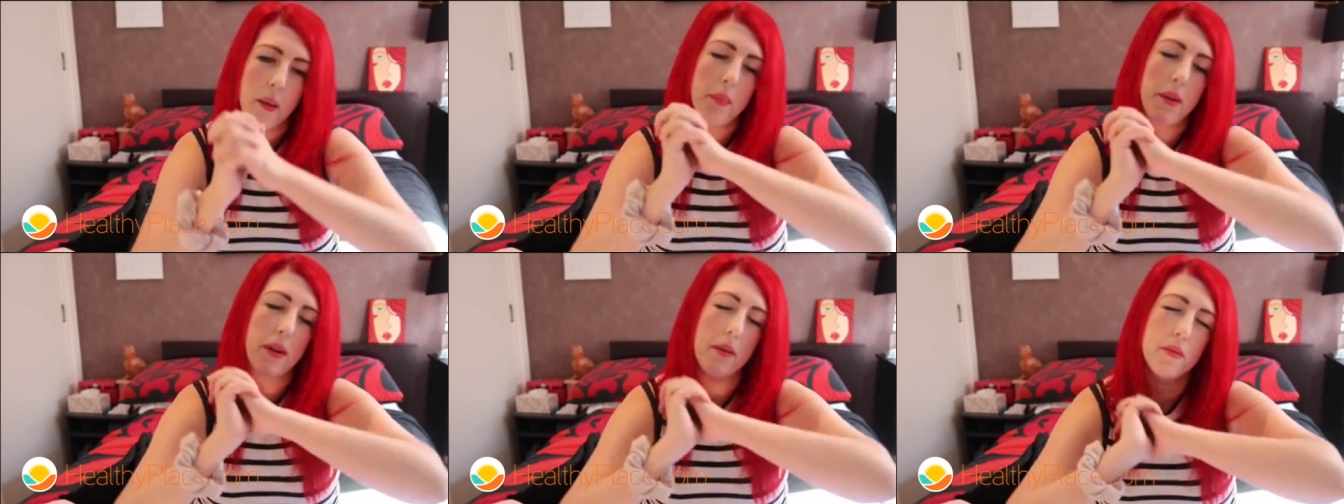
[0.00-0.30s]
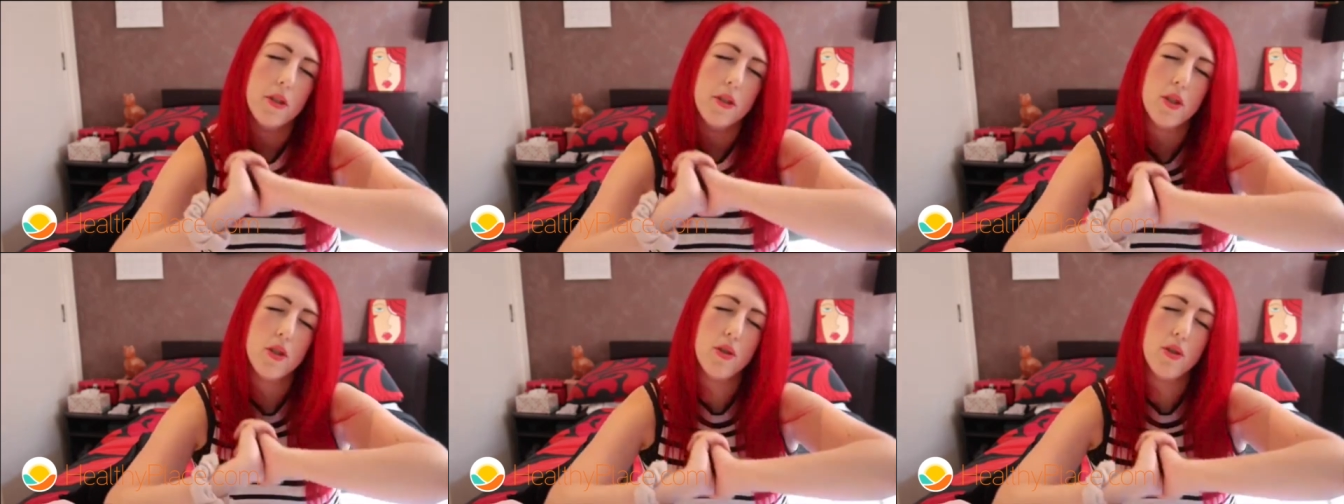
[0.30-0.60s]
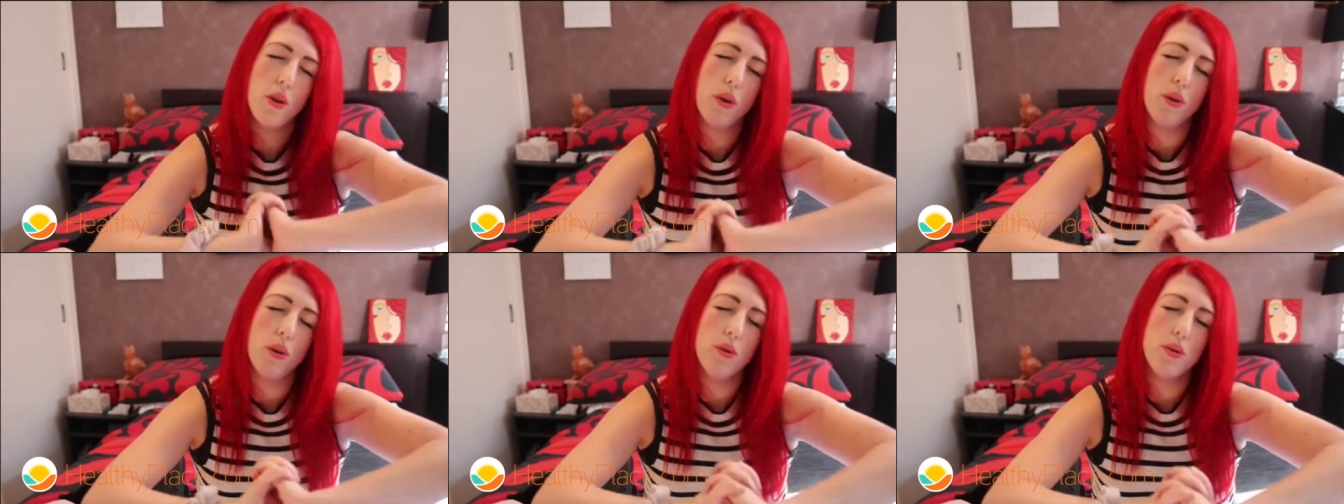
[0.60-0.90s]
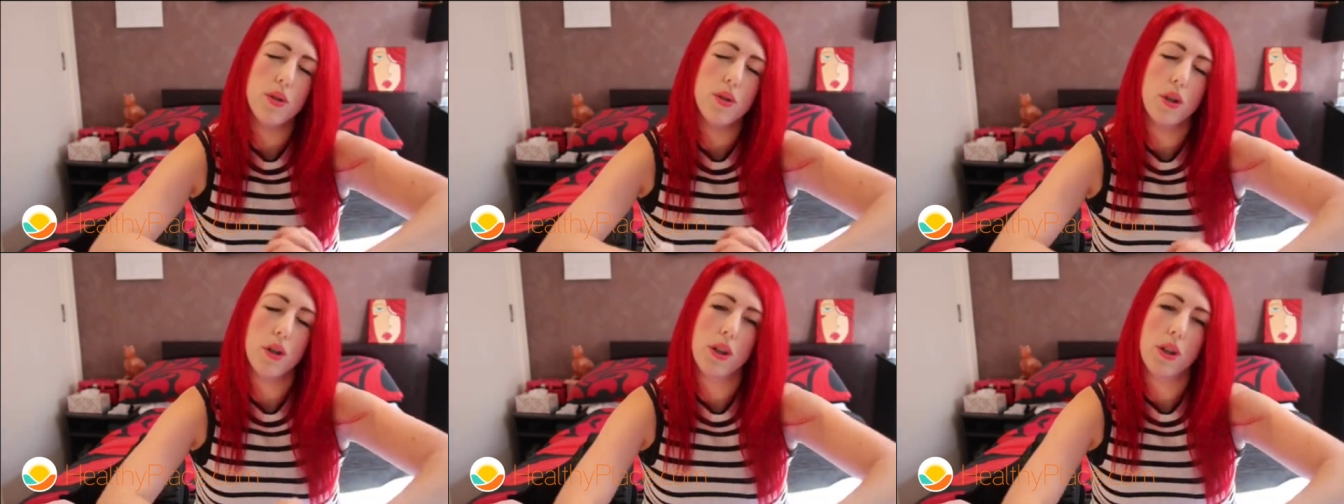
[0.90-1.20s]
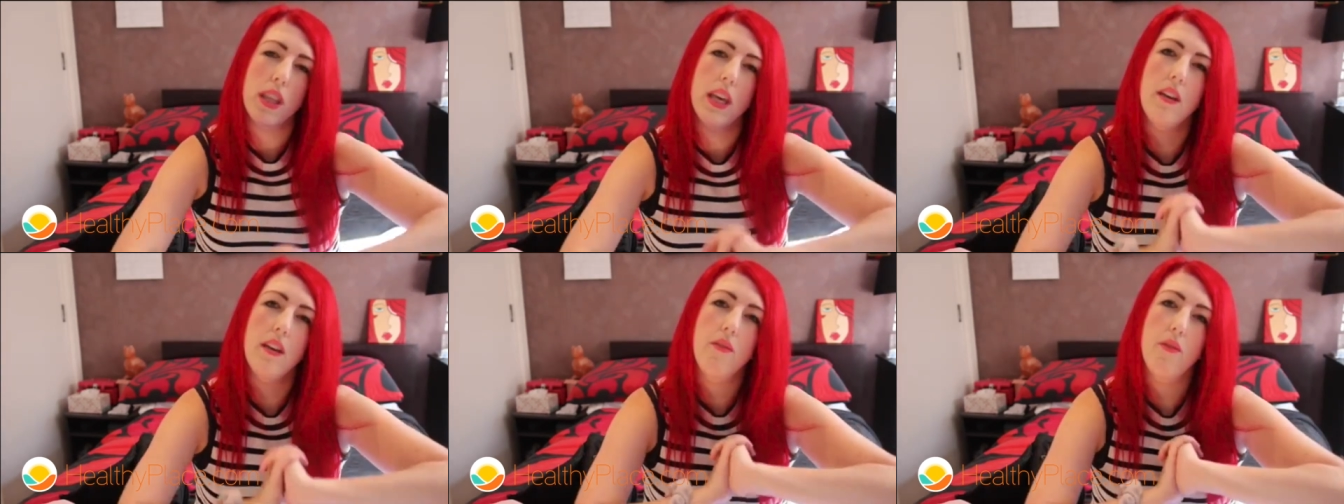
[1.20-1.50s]
but I'm so
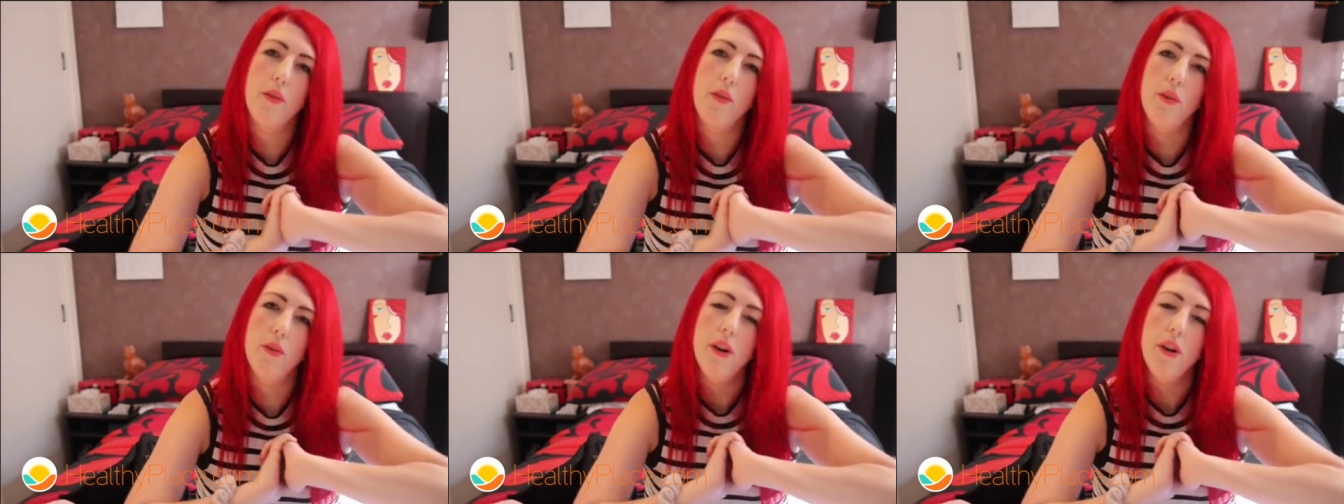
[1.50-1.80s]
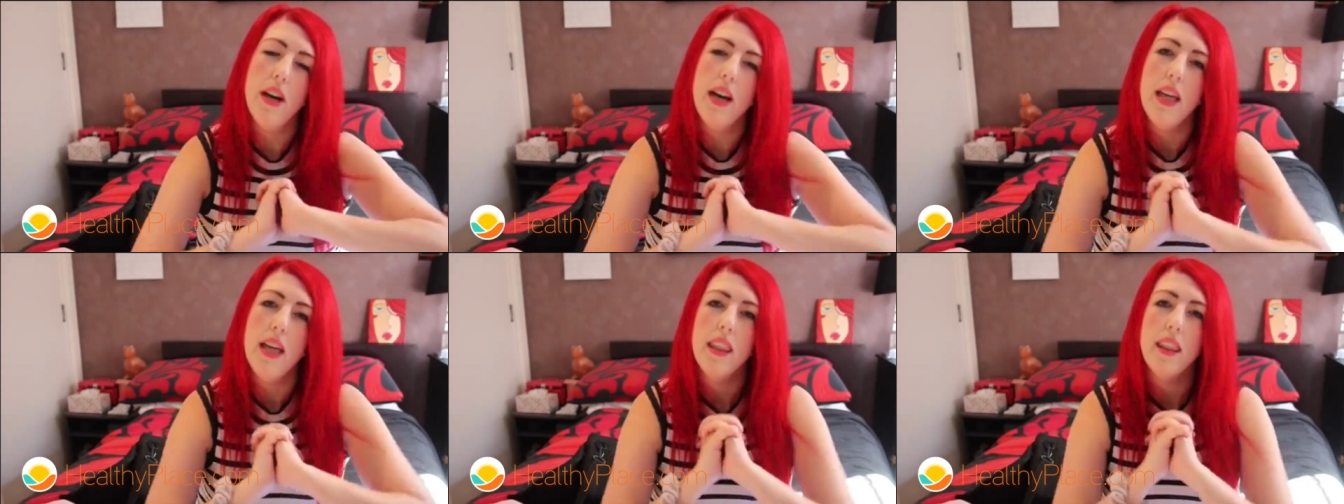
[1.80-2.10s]
thankful